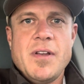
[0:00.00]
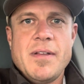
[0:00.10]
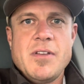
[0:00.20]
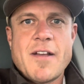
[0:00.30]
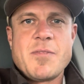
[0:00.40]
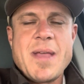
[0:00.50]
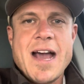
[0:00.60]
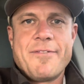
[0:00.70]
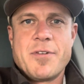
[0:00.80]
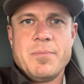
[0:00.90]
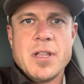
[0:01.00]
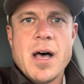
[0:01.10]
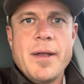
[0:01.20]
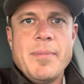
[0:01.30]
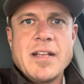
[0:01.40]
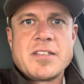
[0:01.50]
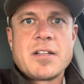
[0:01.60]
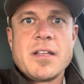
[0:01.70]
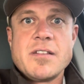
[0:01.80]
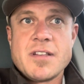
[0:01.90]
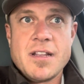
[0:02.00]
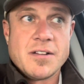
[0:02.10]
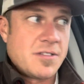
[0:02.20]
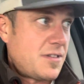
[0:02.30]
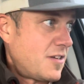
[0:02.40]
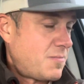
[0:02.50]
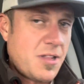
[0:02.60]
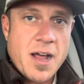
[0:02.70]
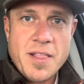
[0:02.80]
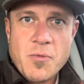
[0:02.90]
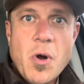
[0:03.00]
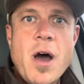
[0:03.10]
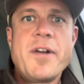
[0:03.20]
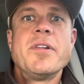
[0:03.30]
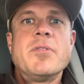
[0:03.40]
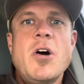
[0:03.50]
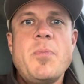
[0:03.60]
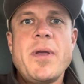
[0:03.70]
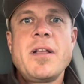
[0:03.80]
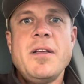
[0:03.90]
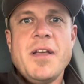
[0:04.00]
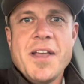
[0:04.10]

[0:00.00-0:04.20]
you have to be out for blood, basically. He said there's blood in the water to the roping.